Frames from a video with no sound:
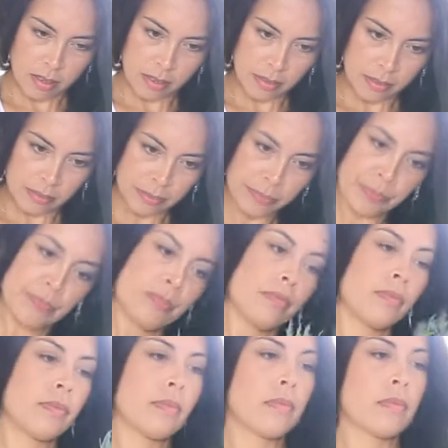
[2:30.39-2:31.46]
I really like
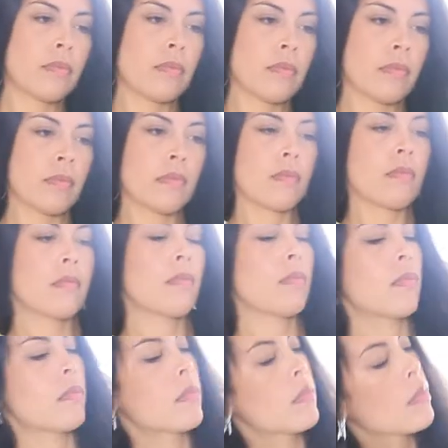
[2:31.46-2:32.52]
the little
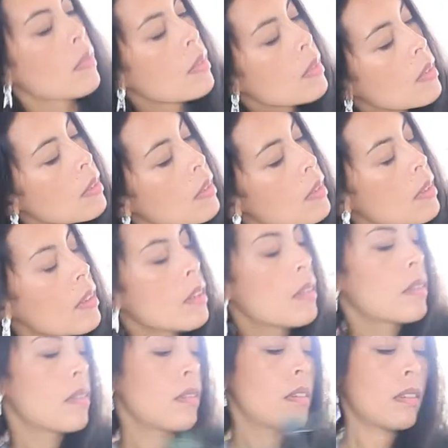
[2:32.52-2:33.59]
pop of blue against
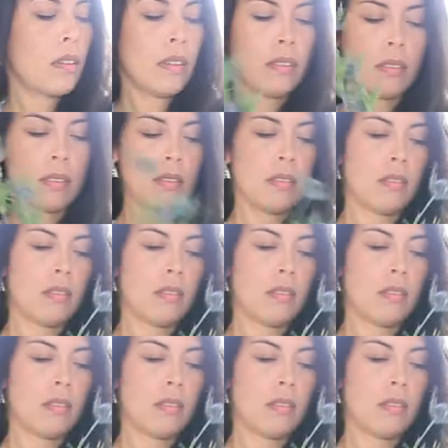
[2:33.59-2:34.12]
these dark